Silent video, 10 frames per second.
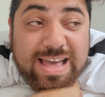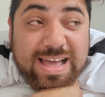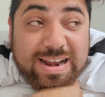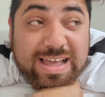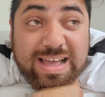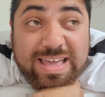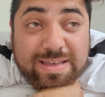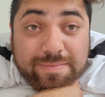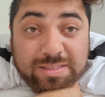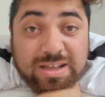and I
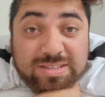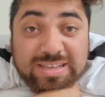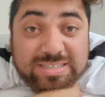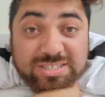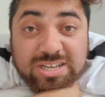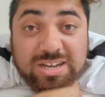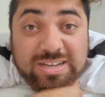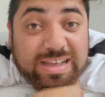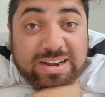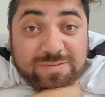am not a
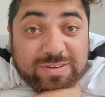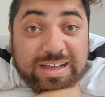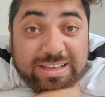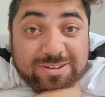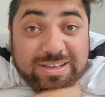sun kind of guy.